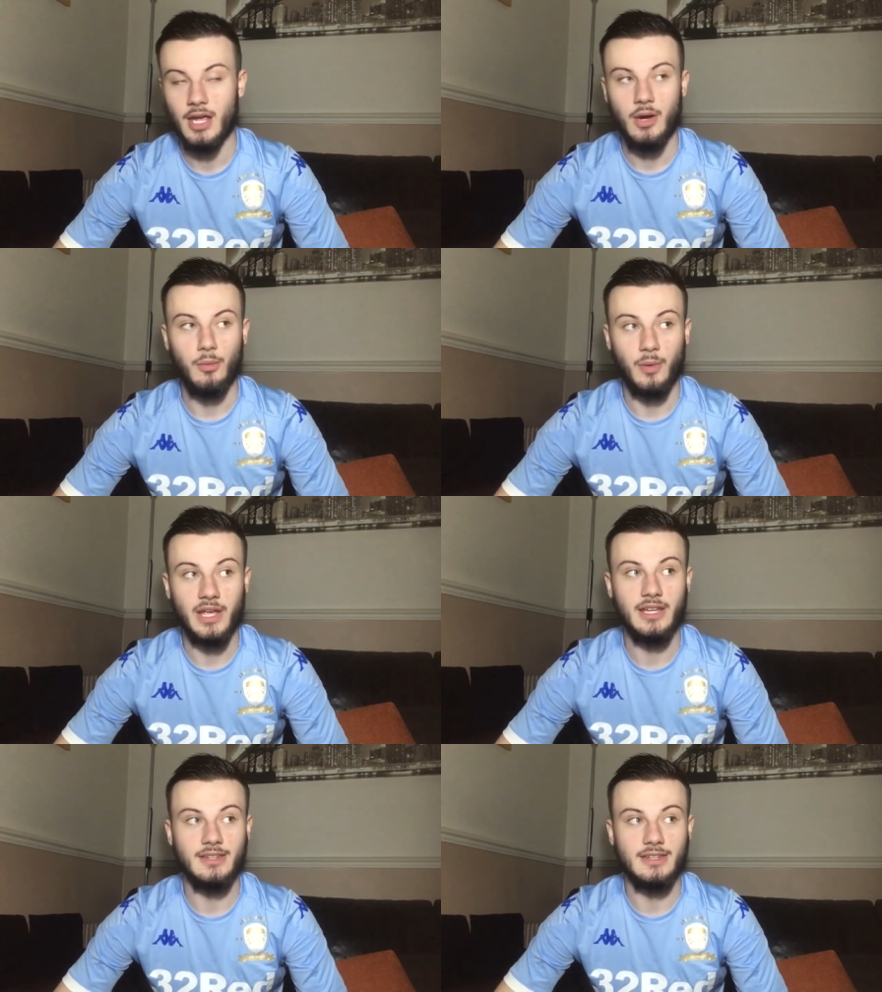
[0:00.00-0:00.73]

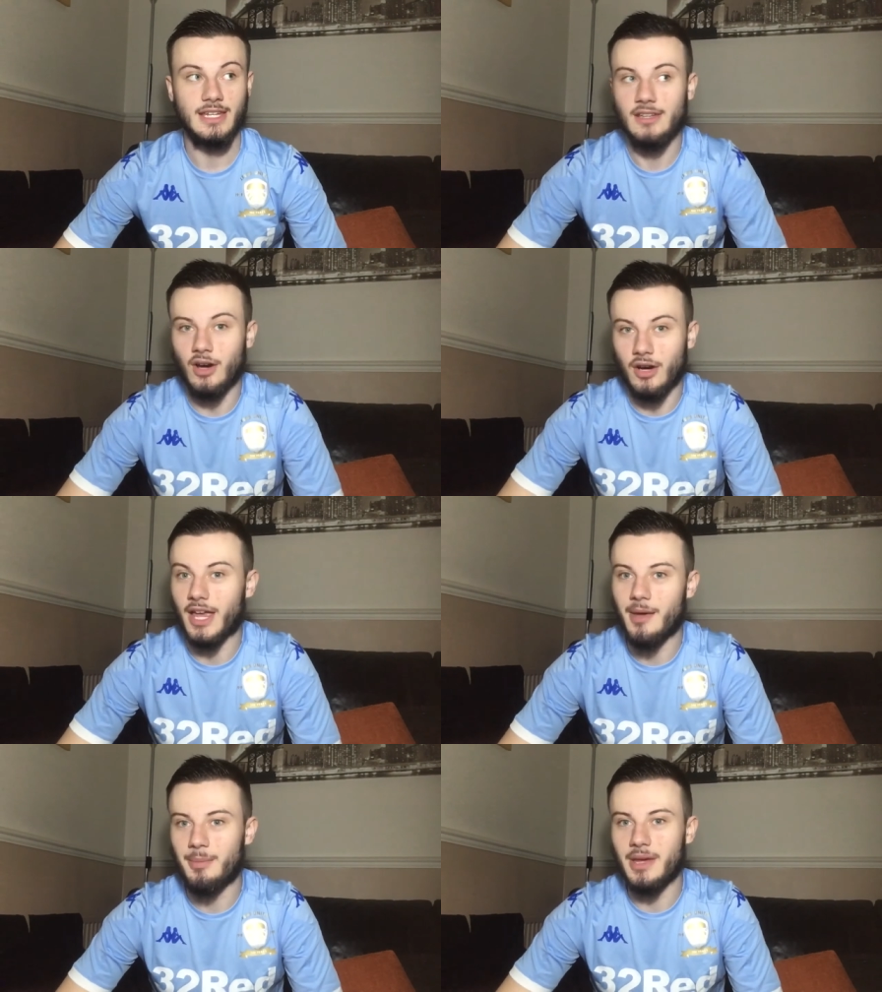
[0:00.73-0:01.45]
we did not
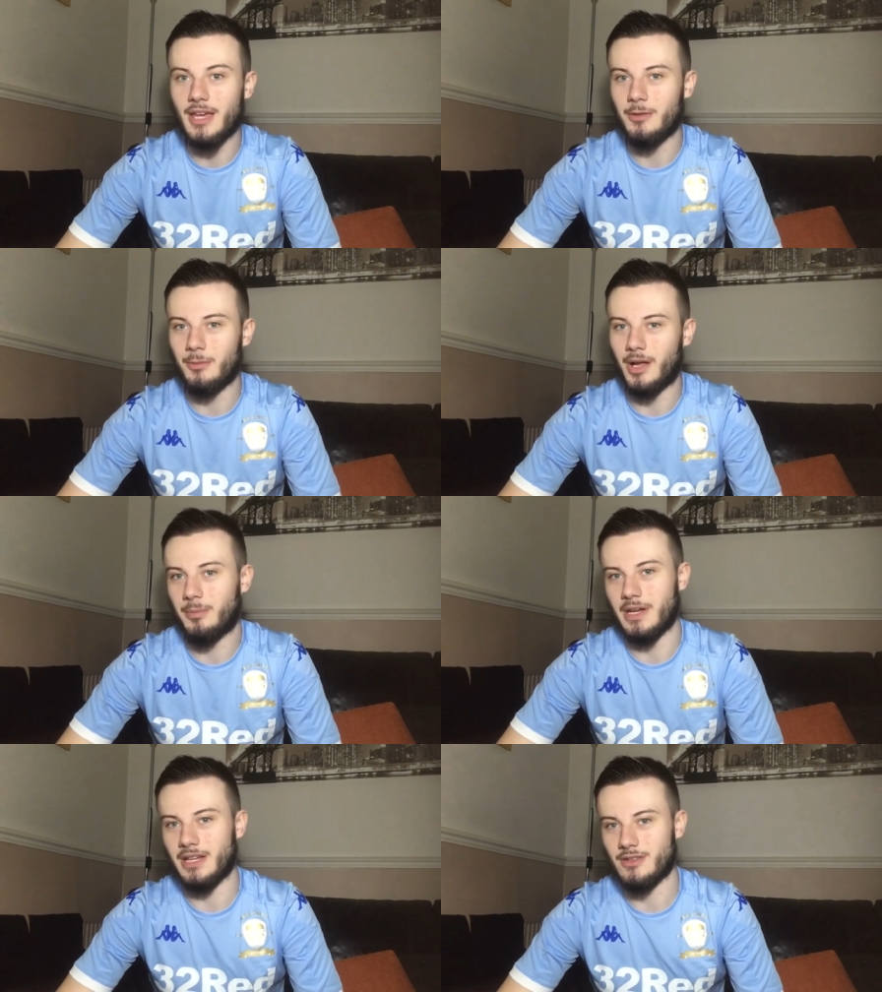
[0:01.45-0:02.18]
get beaten while
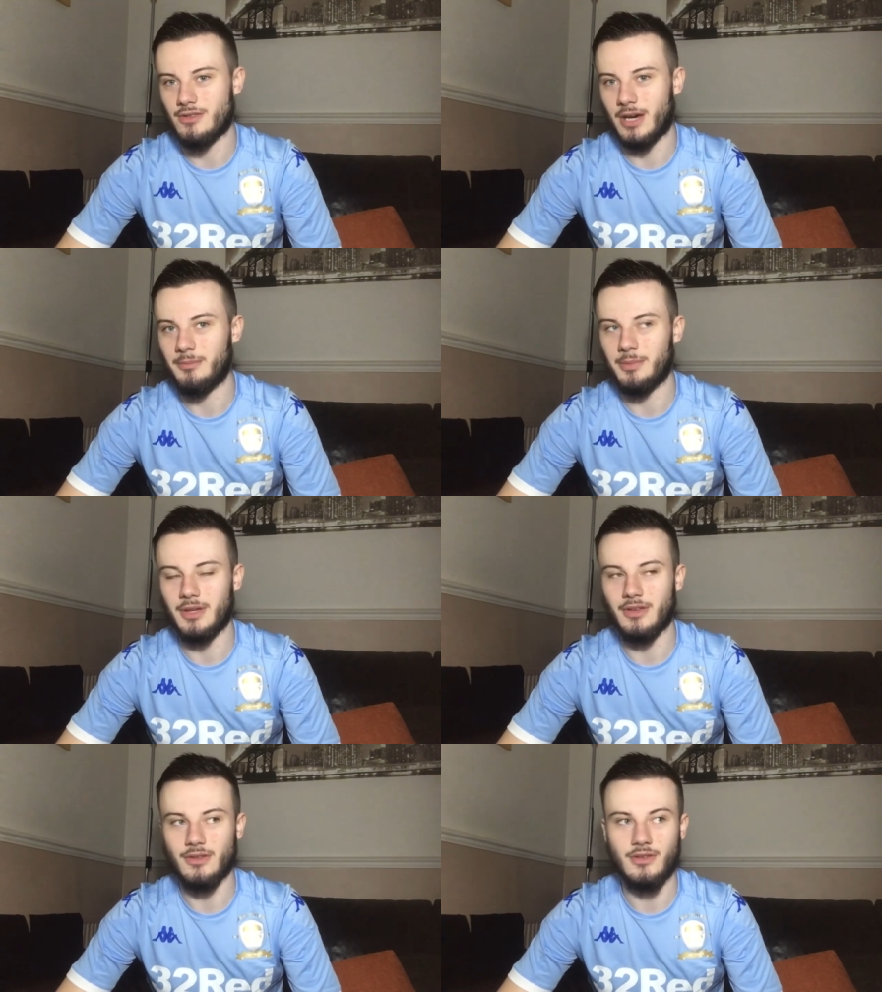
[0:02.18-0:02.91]
being as
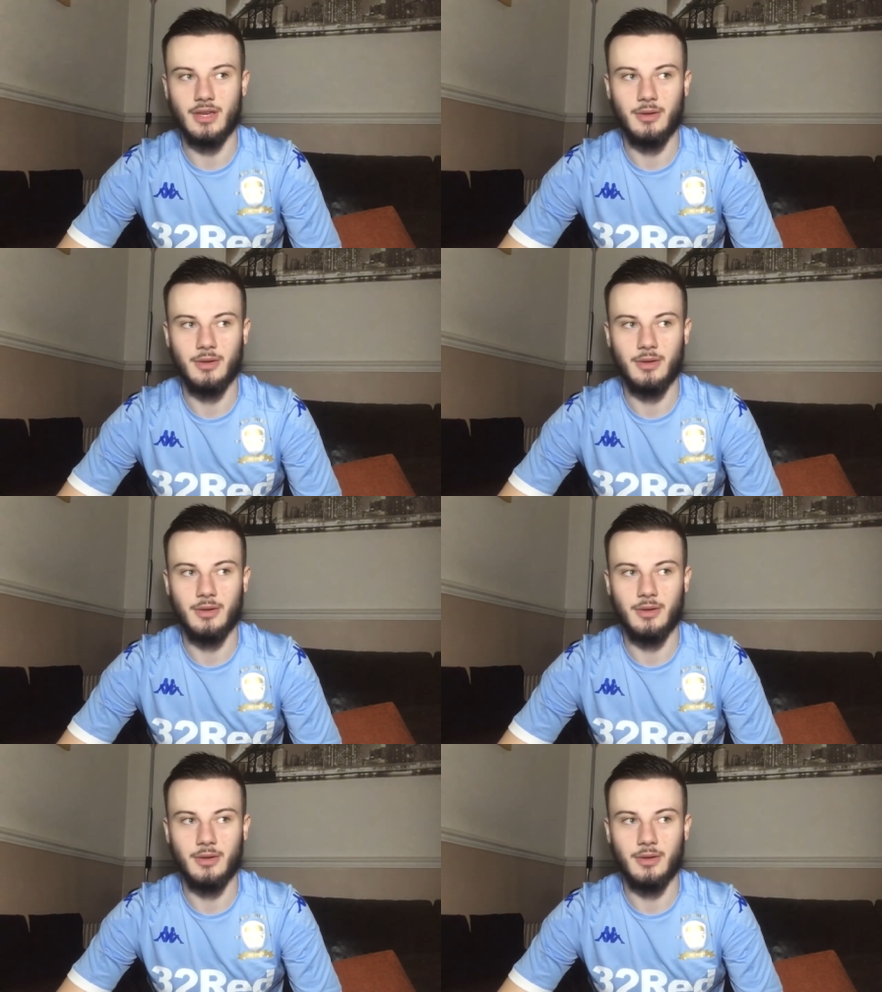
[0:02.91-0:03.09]
champions.